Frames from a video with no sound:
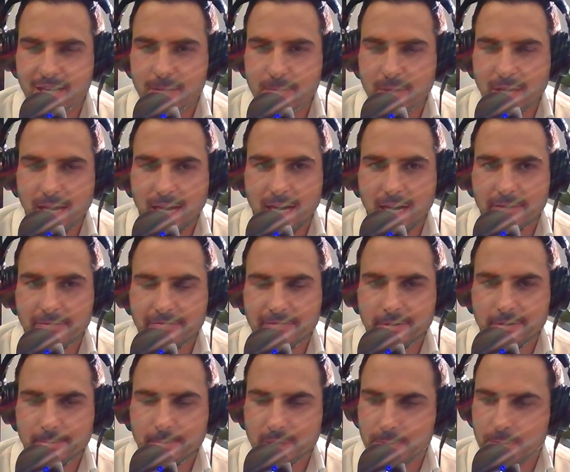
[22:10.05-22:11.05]
can be hard
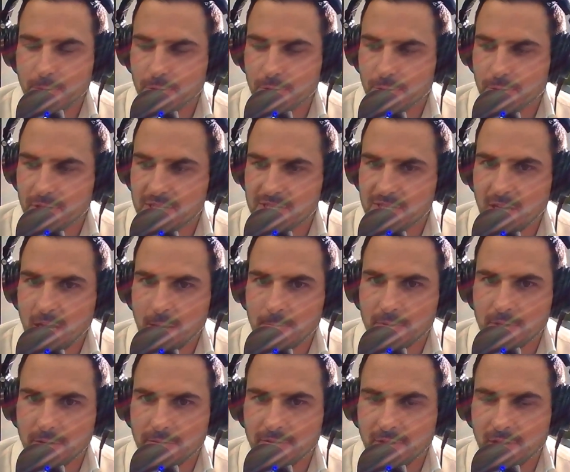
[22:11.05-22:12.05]
for people to
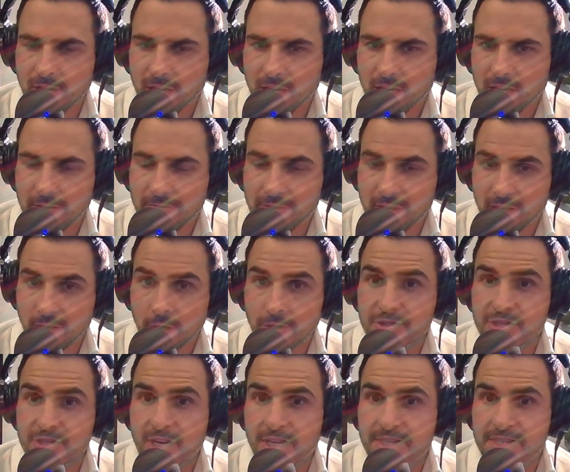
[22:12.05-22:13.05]
accept if they're
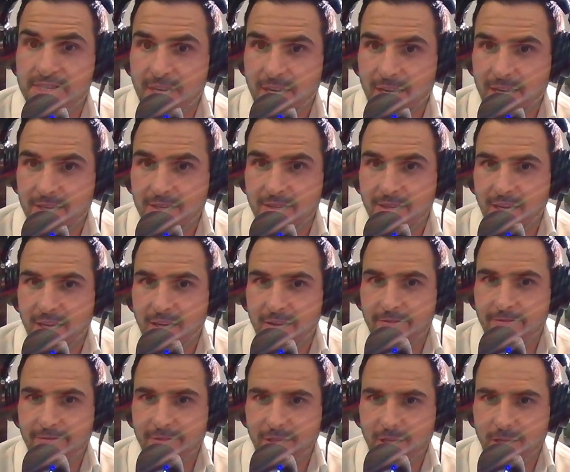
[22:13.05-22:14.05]
not Gen Z and
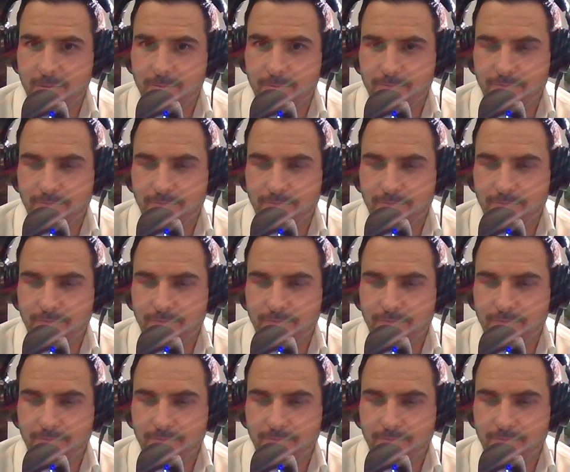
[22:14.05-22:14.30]
they've